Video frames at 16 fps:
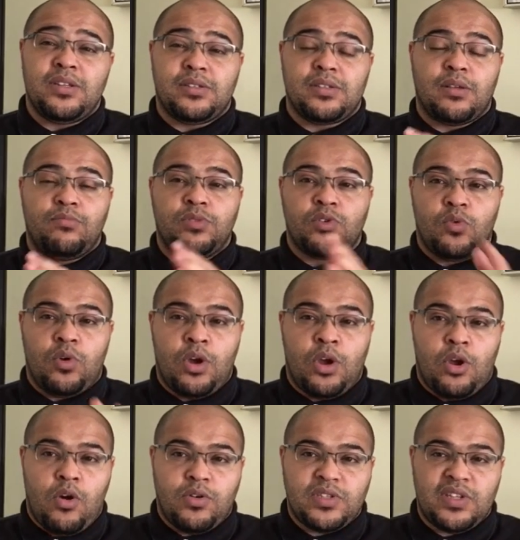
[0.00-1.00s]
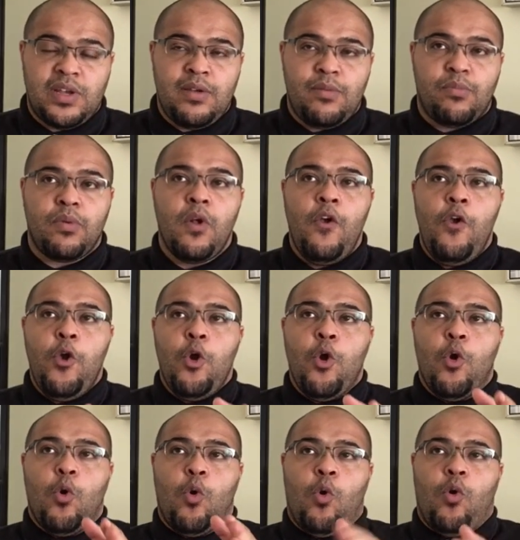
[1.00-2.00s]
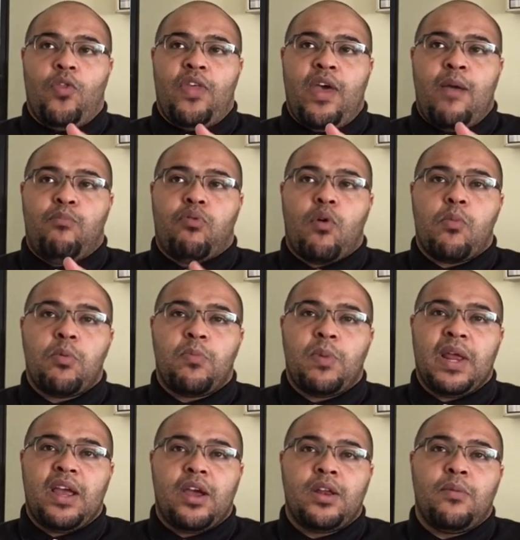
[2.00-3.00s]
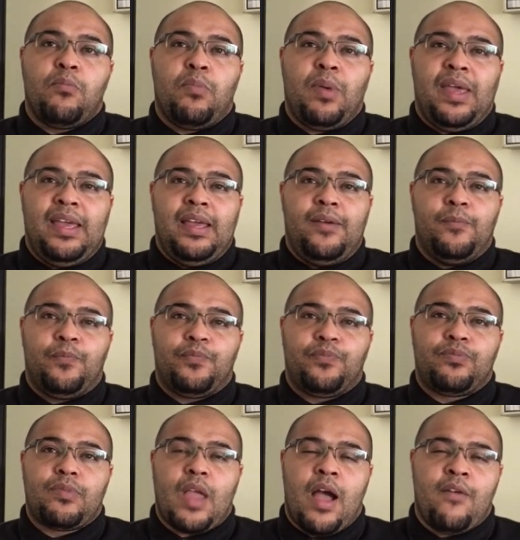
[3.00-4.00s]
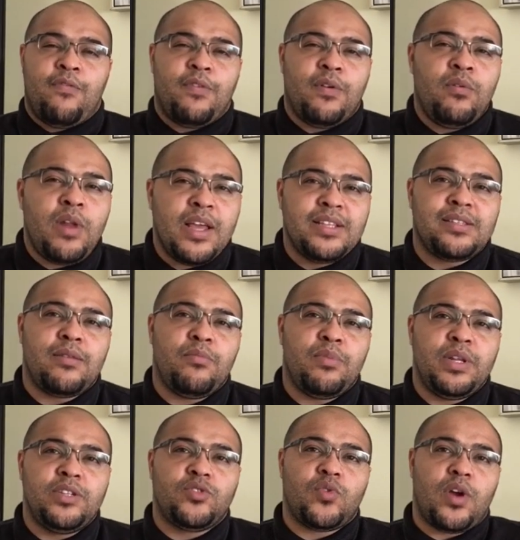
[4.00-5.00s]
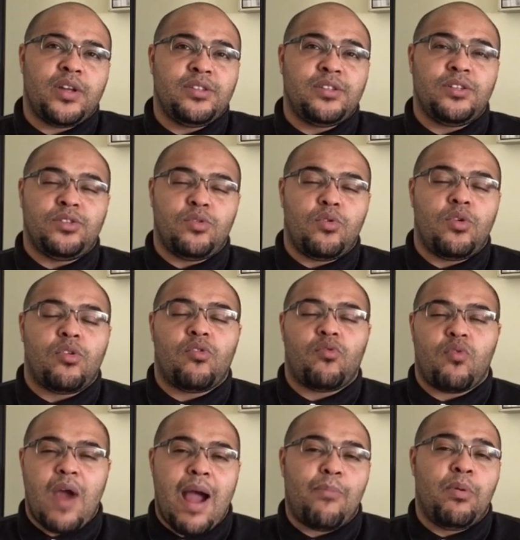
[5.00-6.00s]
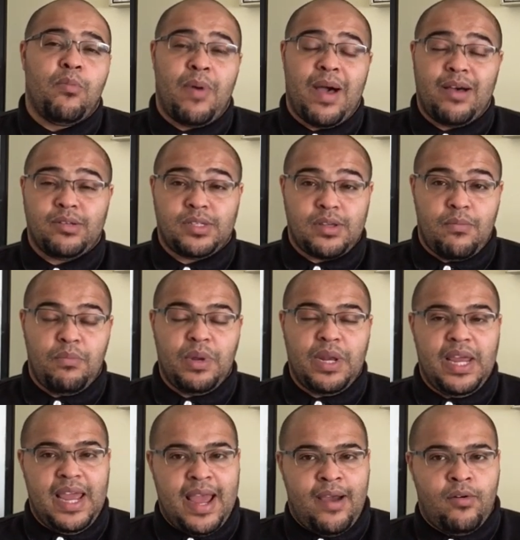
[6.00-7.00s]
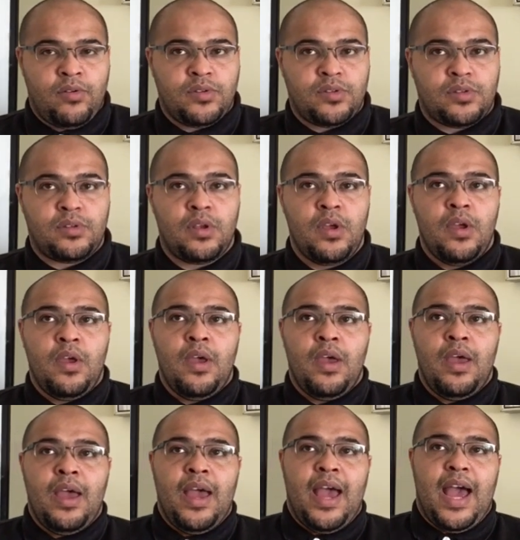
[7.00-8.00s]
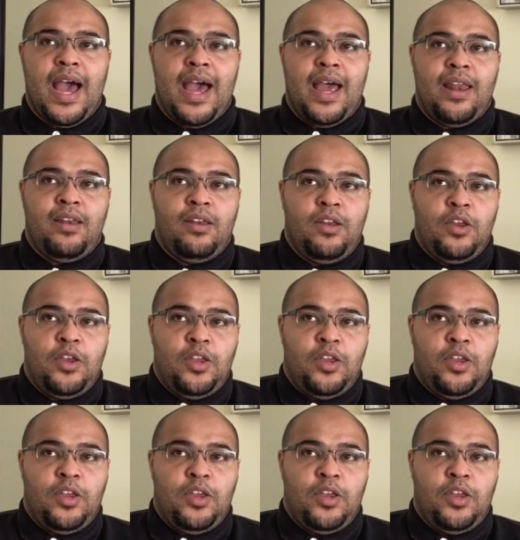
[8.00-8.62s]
some sort of gossip, or they're probably going to be, I feel like somebody's trying to talk crap about somebody else, and